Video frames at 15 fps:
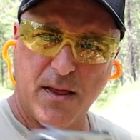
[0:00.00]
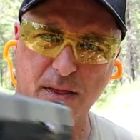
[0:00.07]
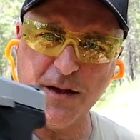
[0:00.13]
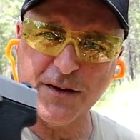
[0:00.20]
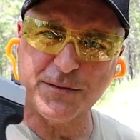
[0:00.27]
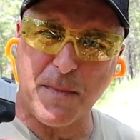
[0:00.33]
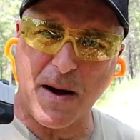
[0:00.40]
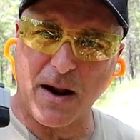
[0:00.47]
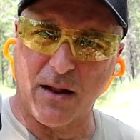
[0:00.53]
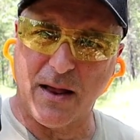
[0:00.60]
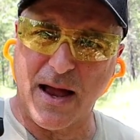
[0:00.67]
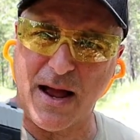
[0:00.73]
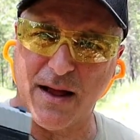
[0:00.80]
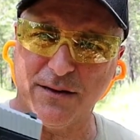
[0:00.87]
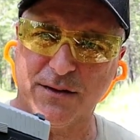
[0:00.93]
this model
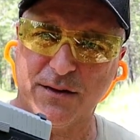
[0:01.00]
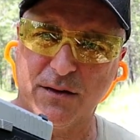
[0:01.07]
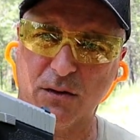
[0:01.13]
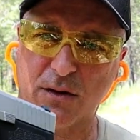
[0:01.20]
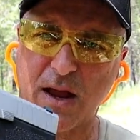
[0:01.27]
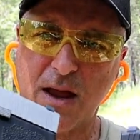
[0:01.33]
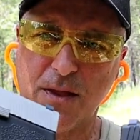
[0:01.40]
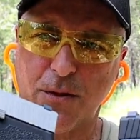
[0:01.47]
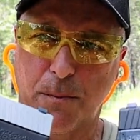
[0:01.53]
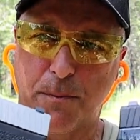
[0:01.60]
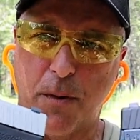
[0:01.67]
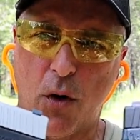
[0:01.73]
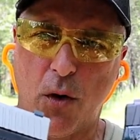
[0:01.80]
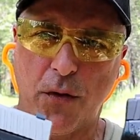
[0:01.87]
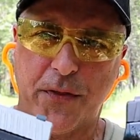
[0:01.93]
has, okay? They're
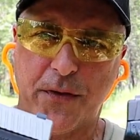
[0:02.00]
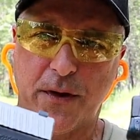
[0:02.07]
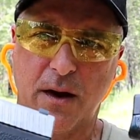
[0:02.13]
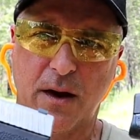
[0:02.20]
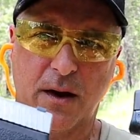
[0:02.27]
both